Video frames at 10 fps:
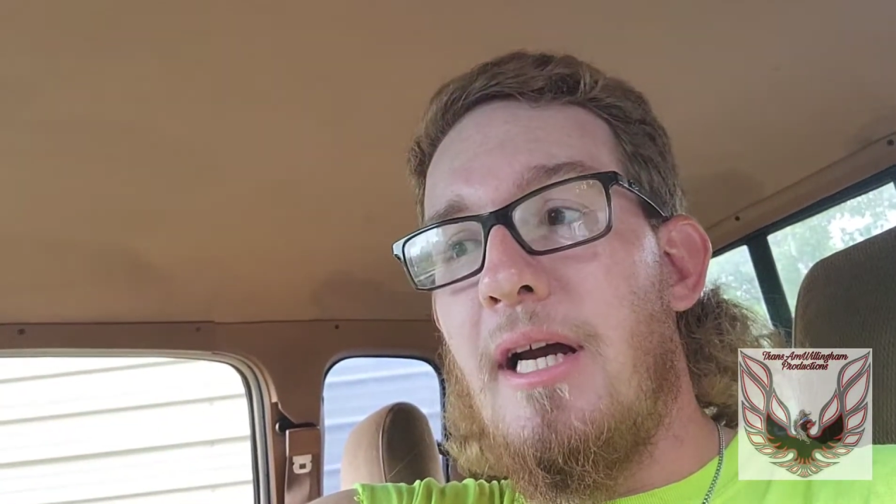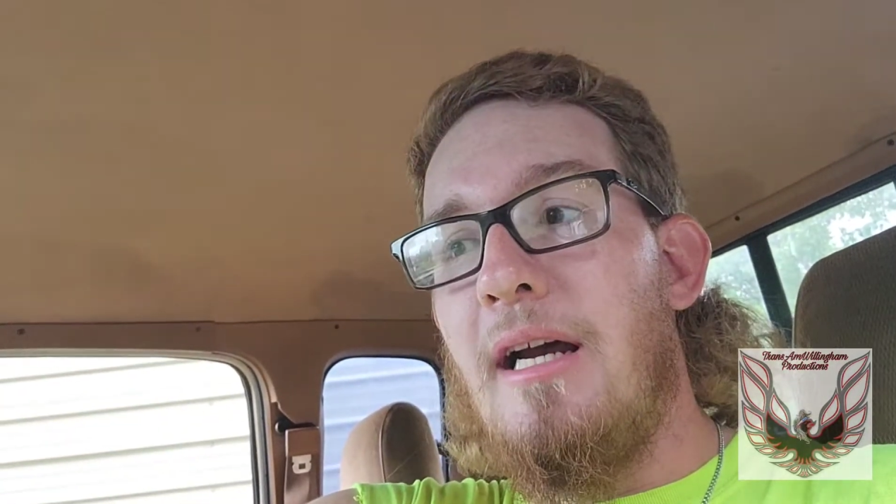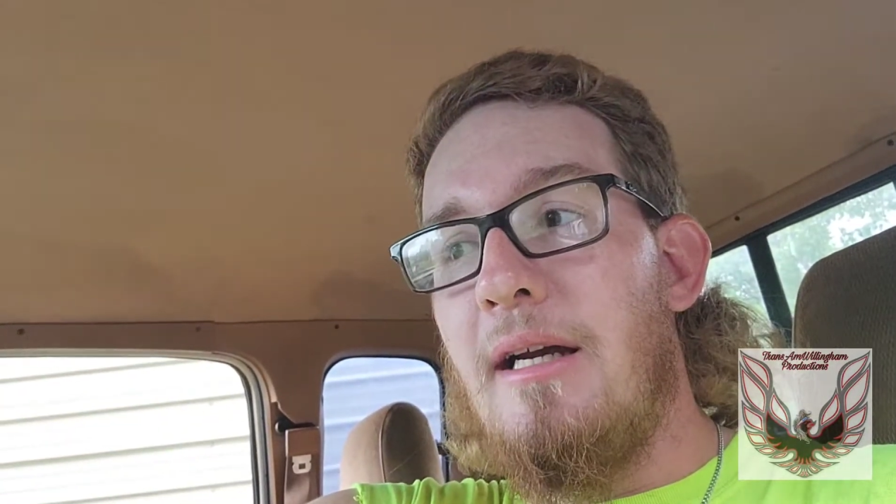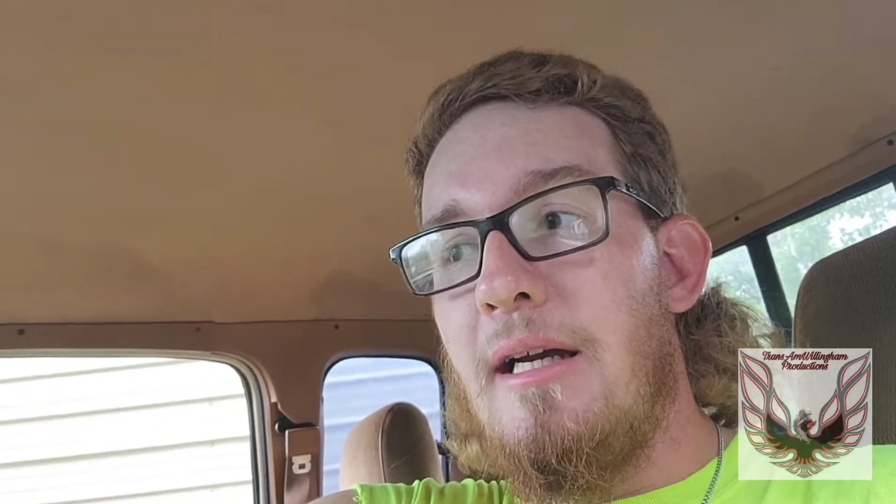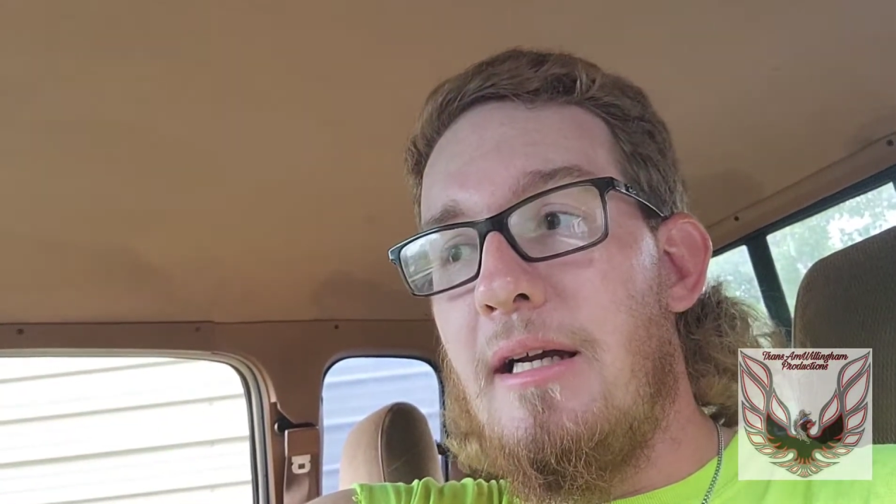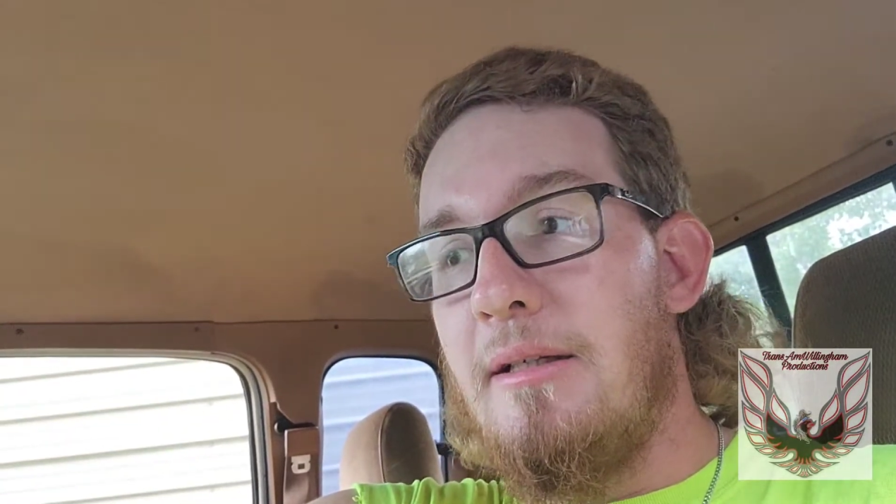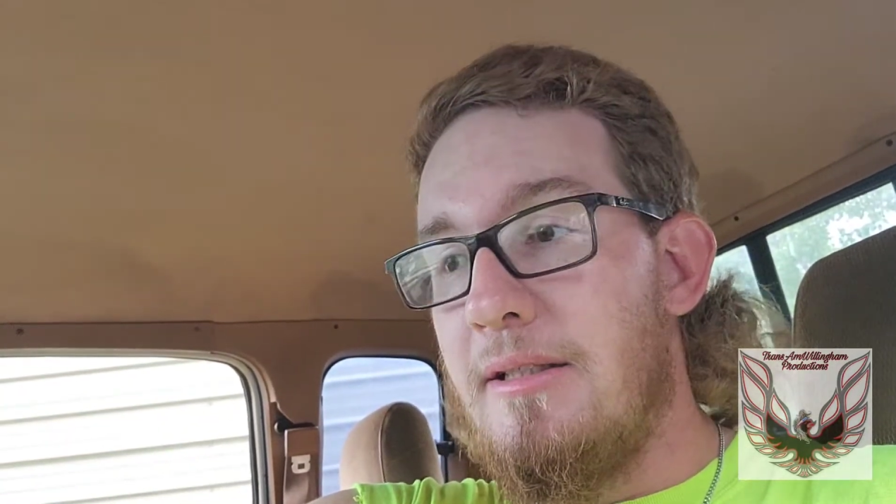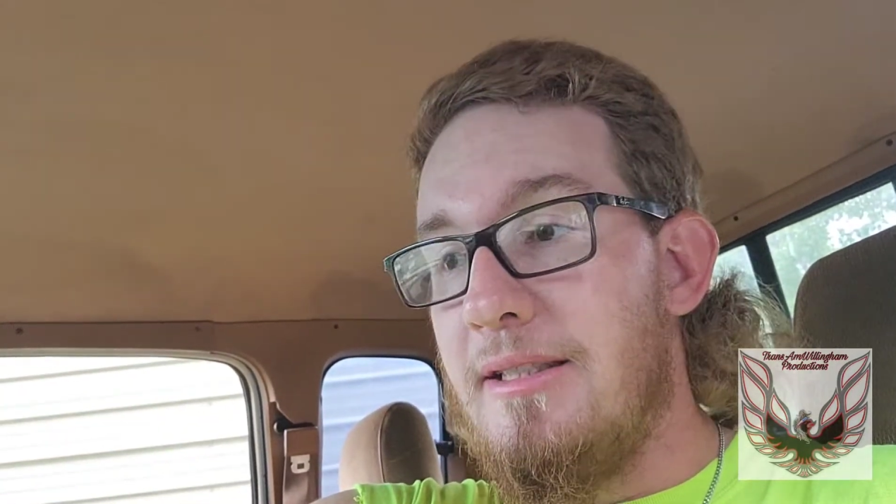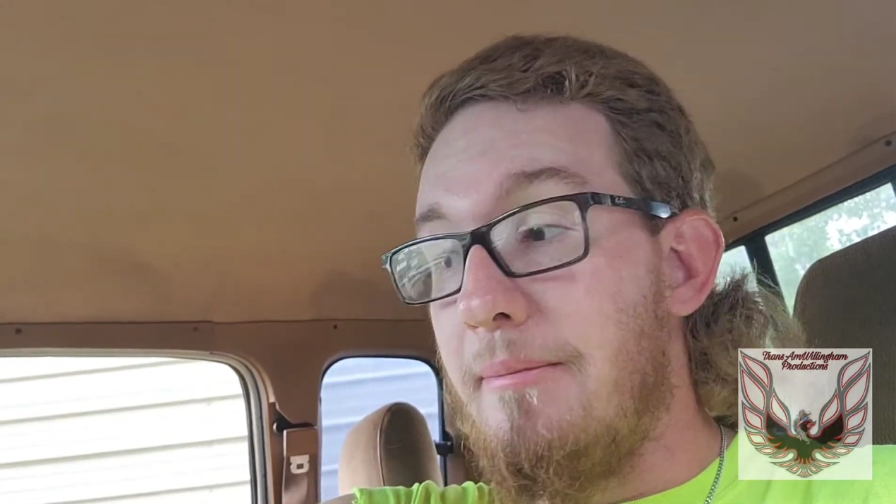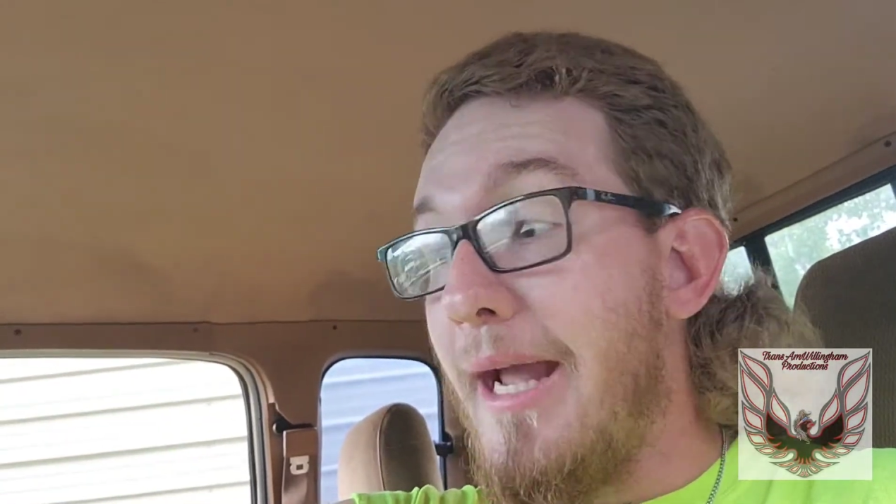I
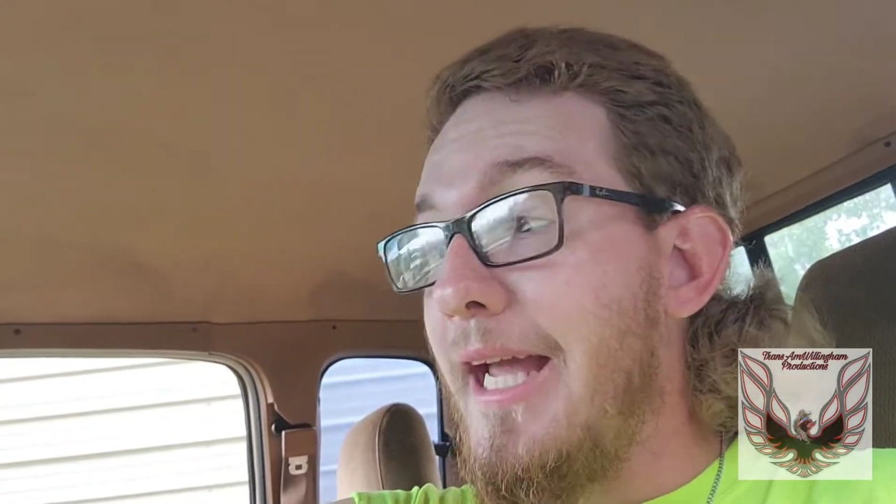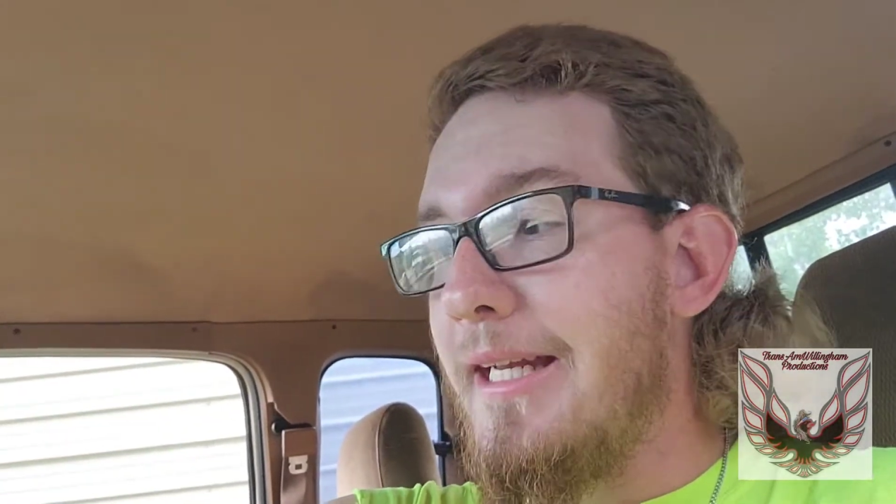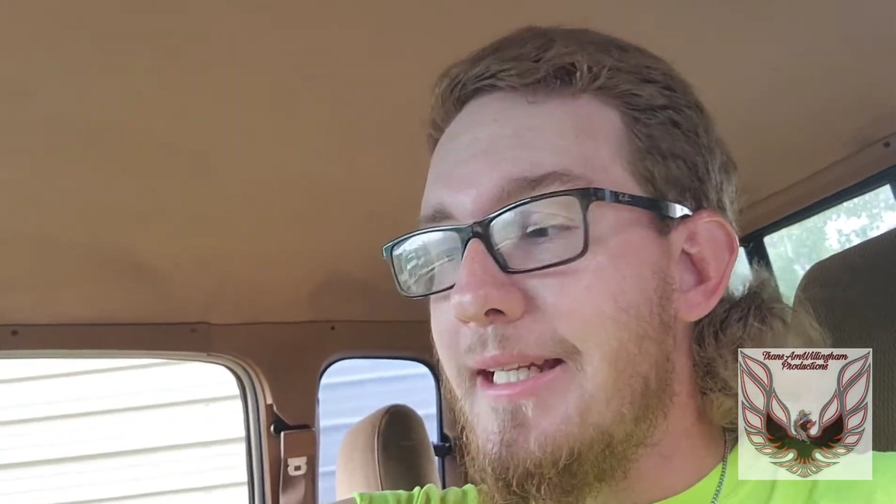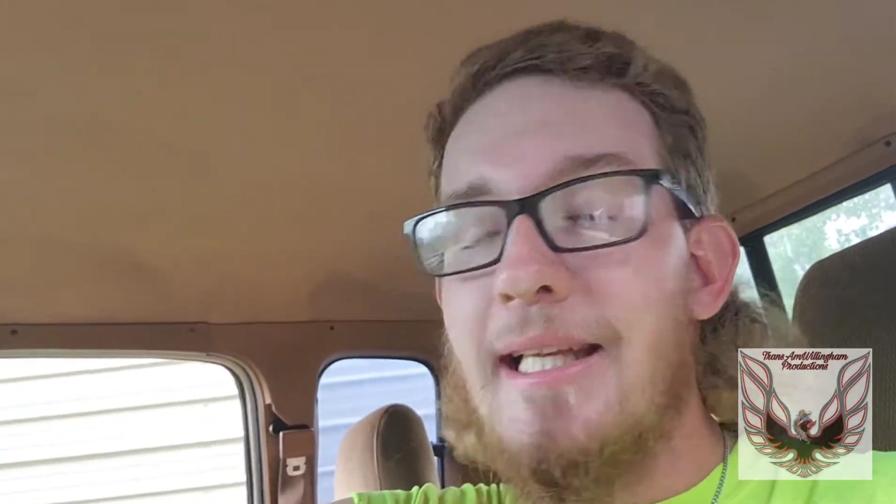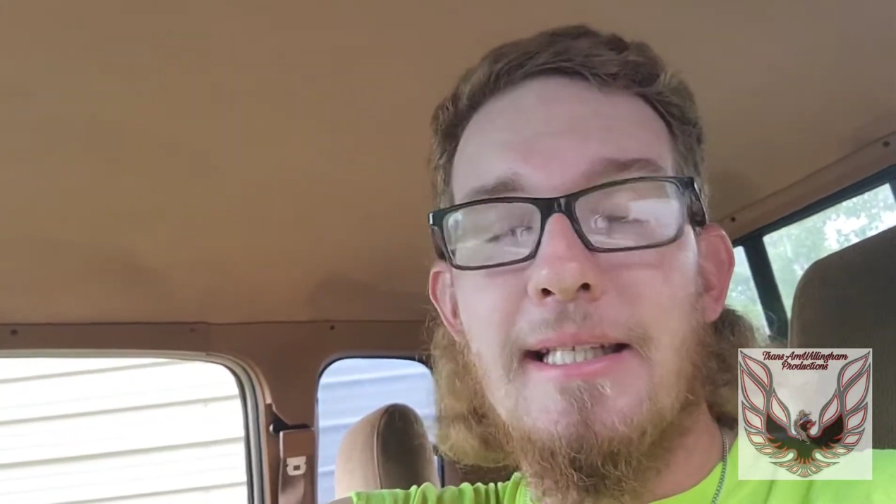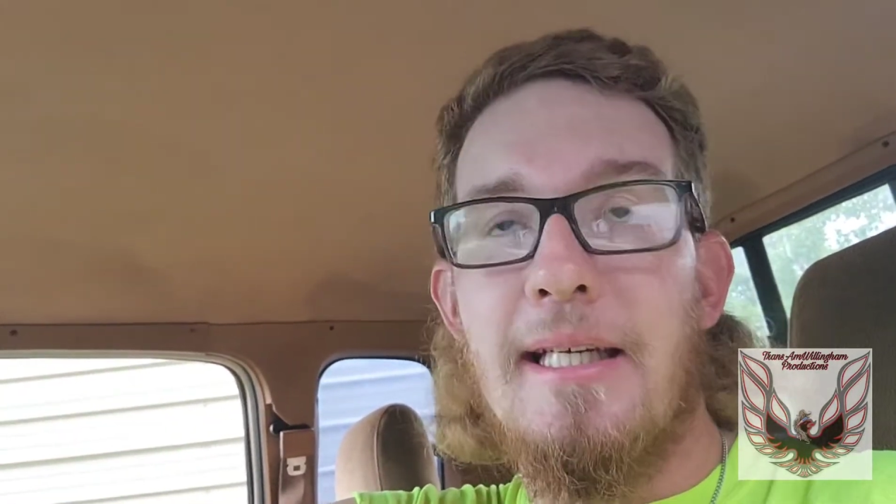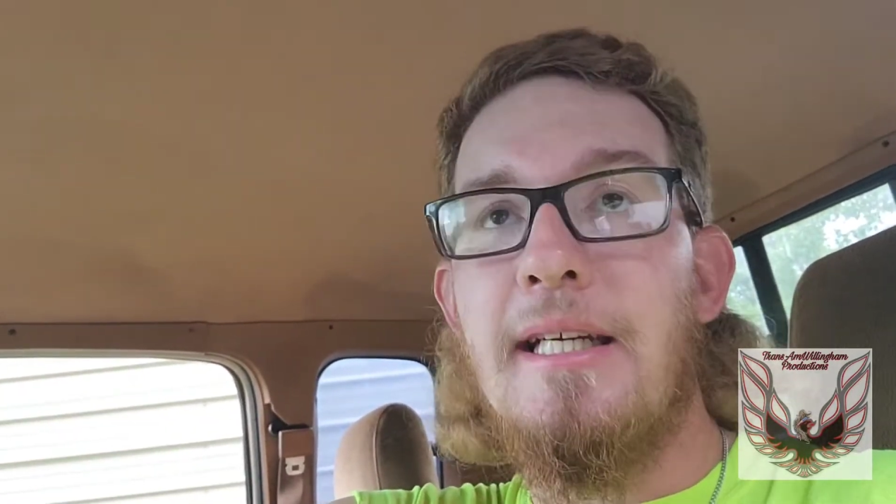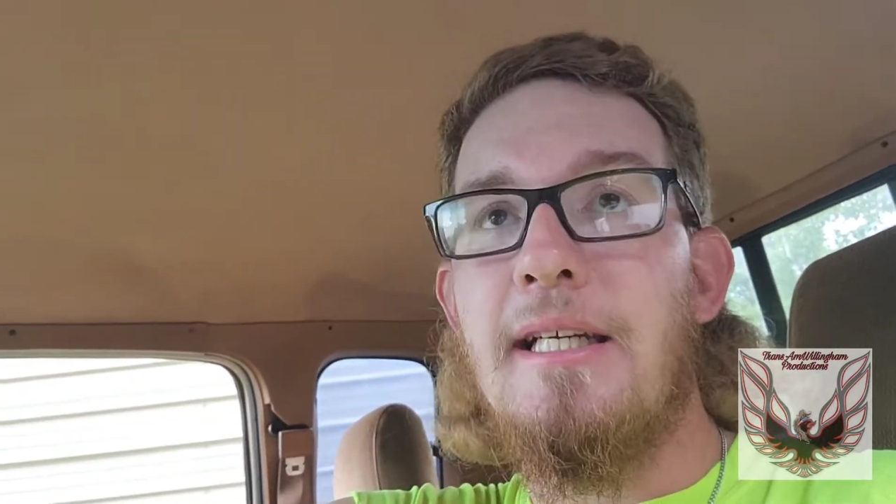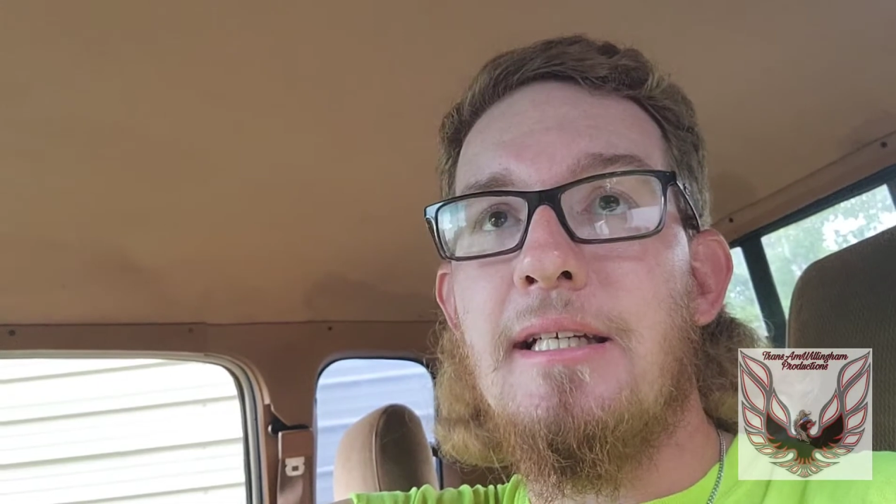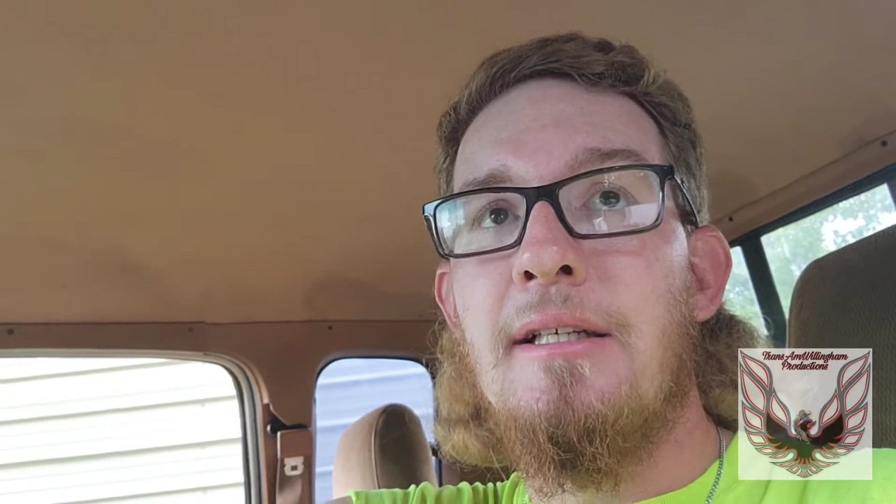demanded that
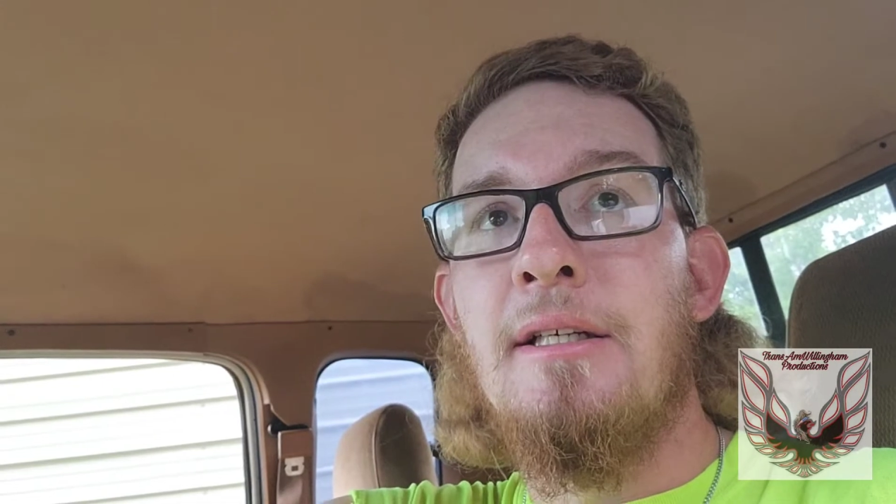they